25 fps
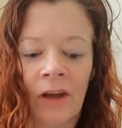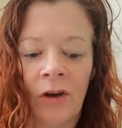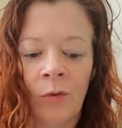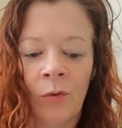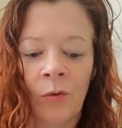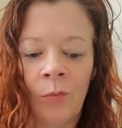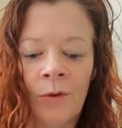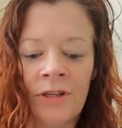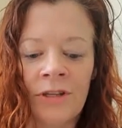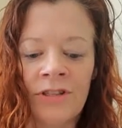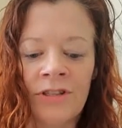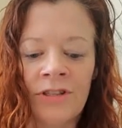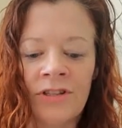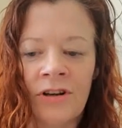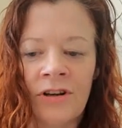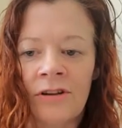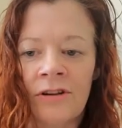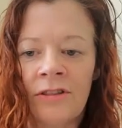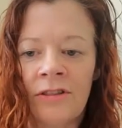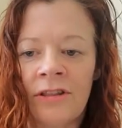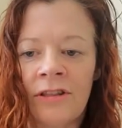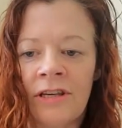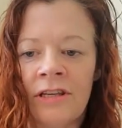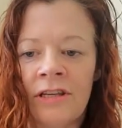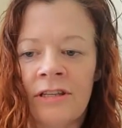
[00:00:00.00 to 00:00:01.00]
We
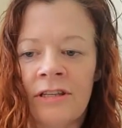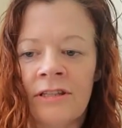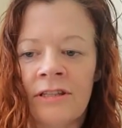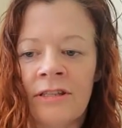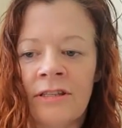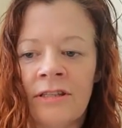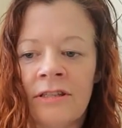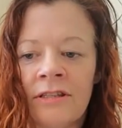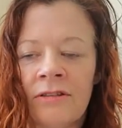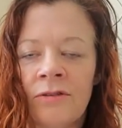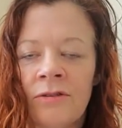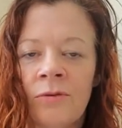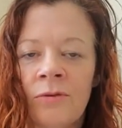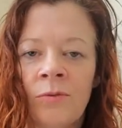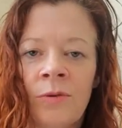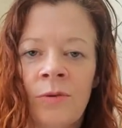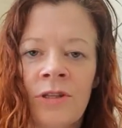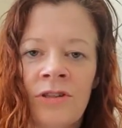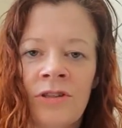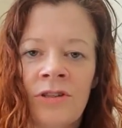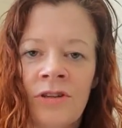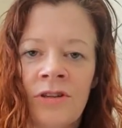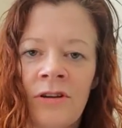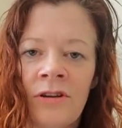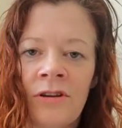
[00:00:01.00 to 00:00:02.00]
start these
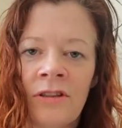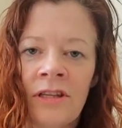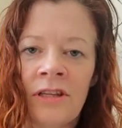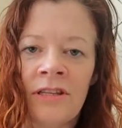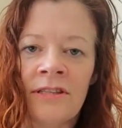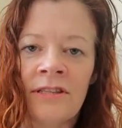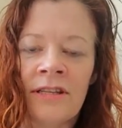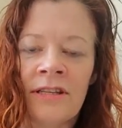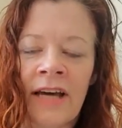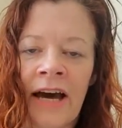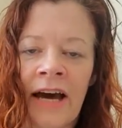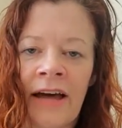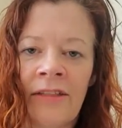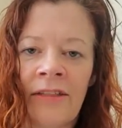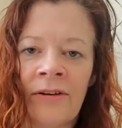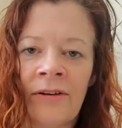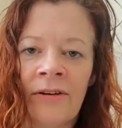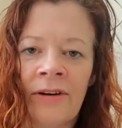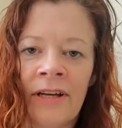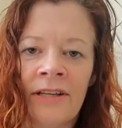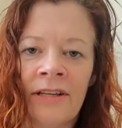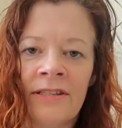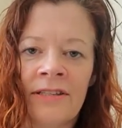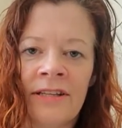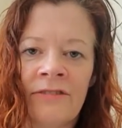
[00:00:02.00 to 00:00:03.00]

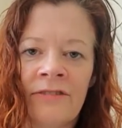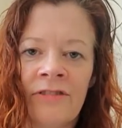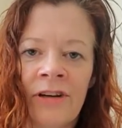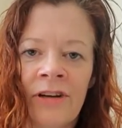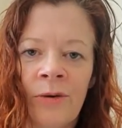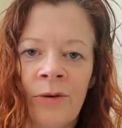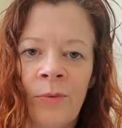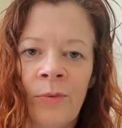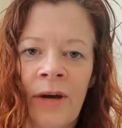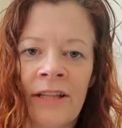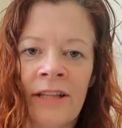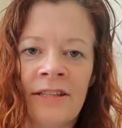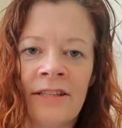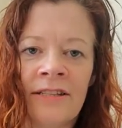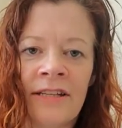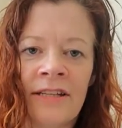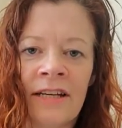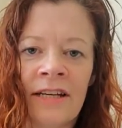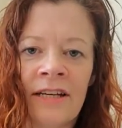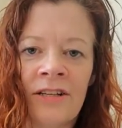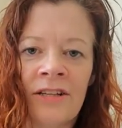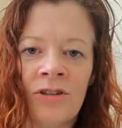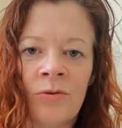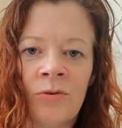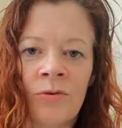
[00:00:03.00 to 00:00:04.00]
gatherings every
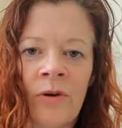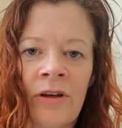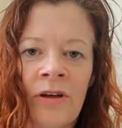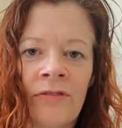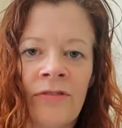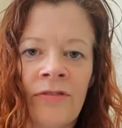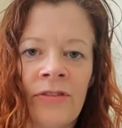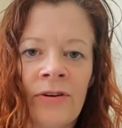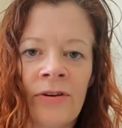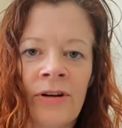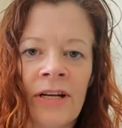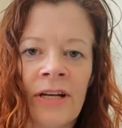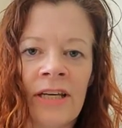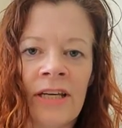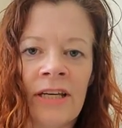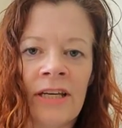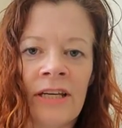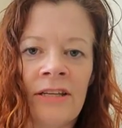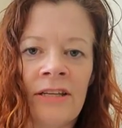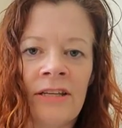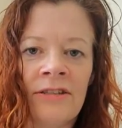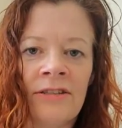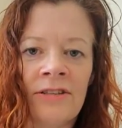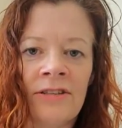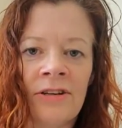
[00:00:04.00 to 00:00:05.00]
Wednesday at 12:30
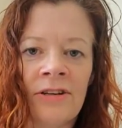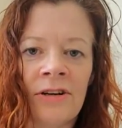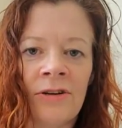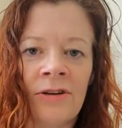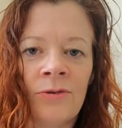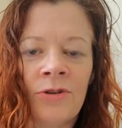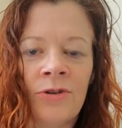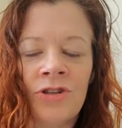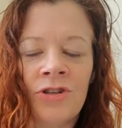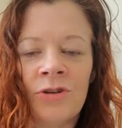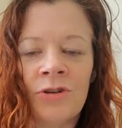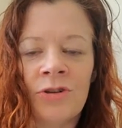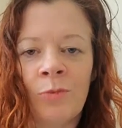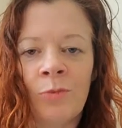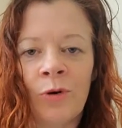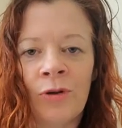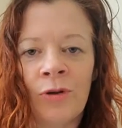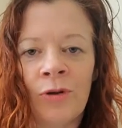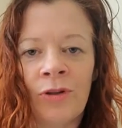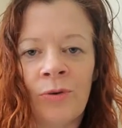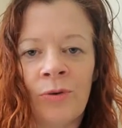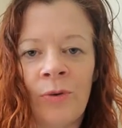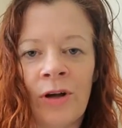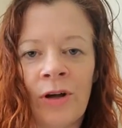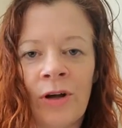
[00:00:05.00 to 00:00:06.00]
Eastern, which you're more
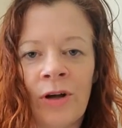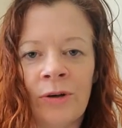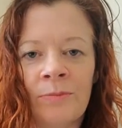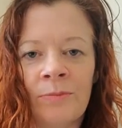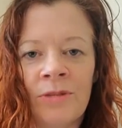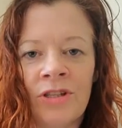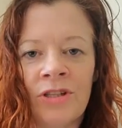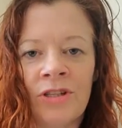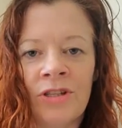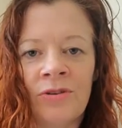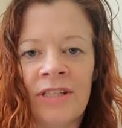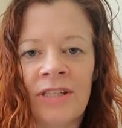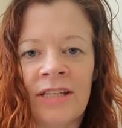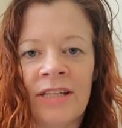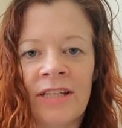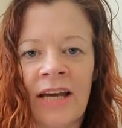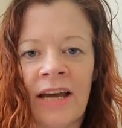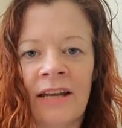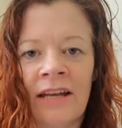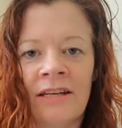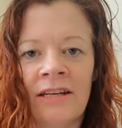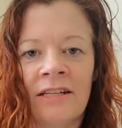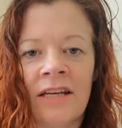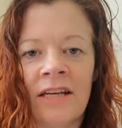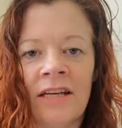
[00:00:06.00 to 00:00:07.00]
than welcome to
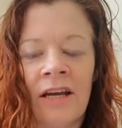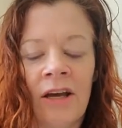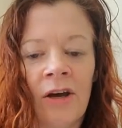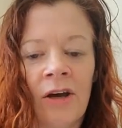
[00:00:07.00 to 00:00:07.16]
attend,